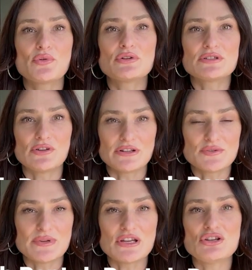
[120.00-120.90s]
salon
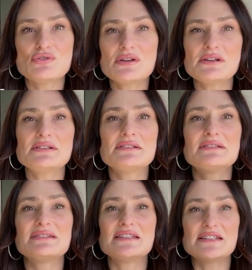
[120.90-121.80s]
suite, you can
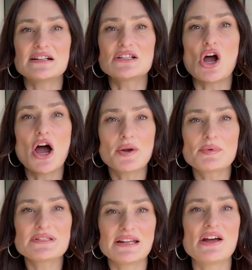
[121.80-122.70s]
deduct
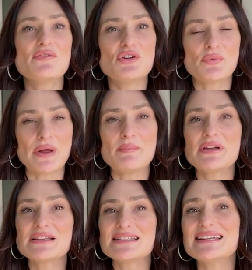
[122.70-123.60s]
100% of your rent
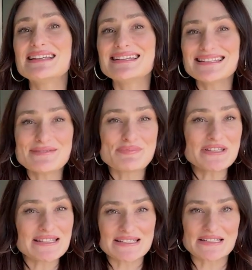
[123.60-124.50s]
because it is a
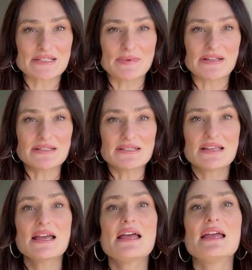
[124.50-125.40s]
business expense.
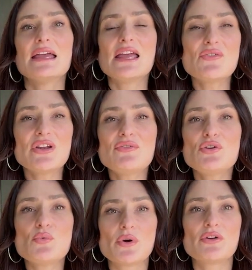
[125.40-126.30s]
Even if
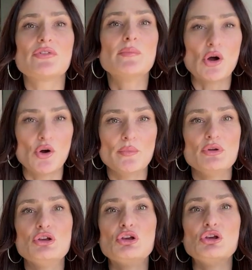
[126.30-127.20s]
you work from home,
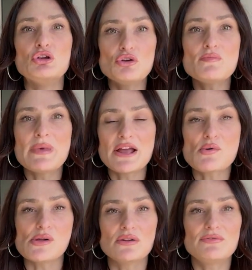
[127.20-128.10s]
you may
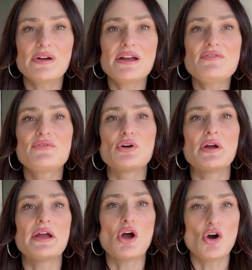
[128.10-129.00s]
qualify for
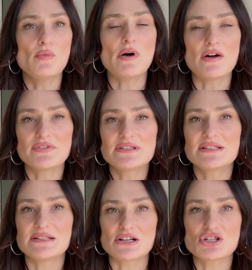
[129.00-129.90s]
a home office
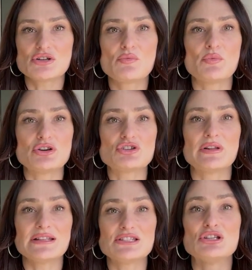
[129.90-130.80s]
deduction, which
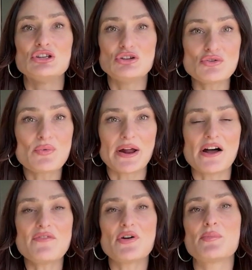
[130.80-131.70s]
lets you write
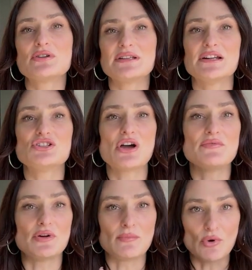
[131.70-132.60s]
off a percentage of
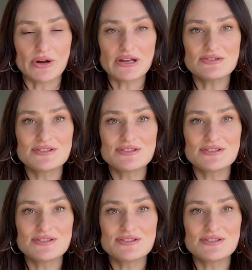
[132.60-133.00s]
your mortgage,